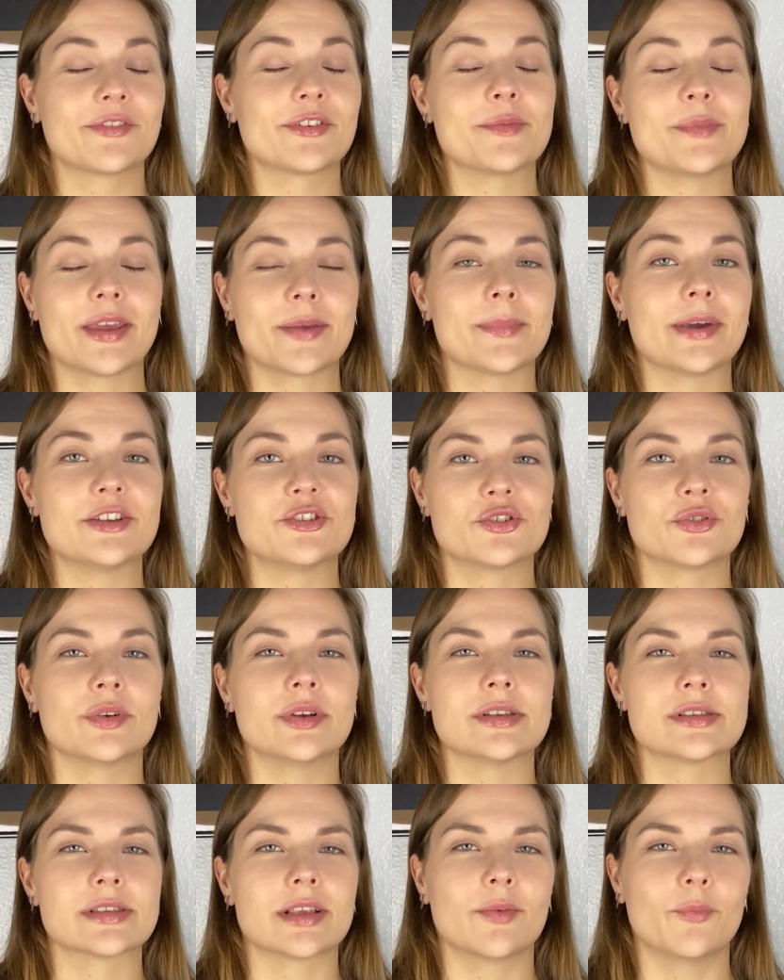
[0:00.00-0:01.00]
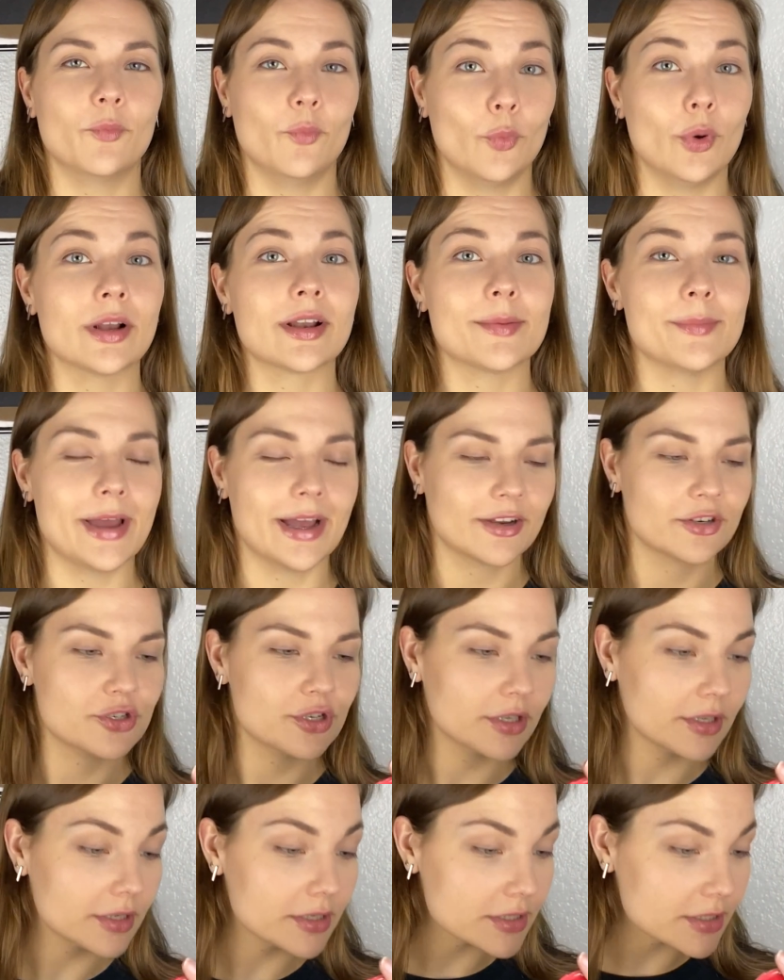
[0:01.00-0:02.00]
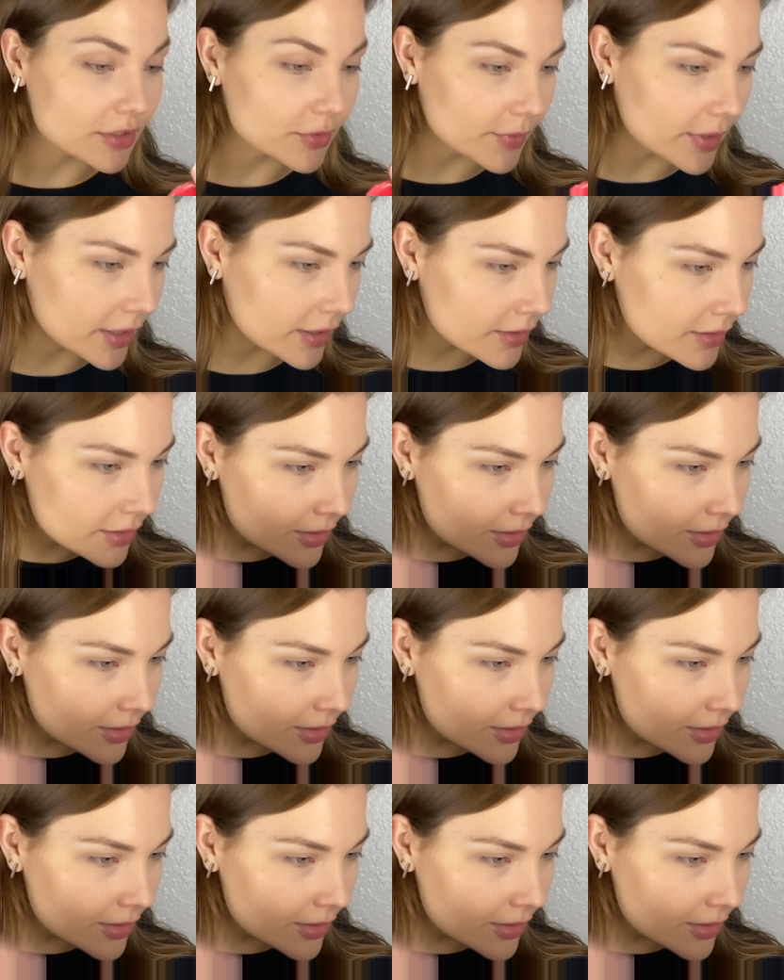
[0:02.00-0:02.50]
to make my choice on what I'm actually doing.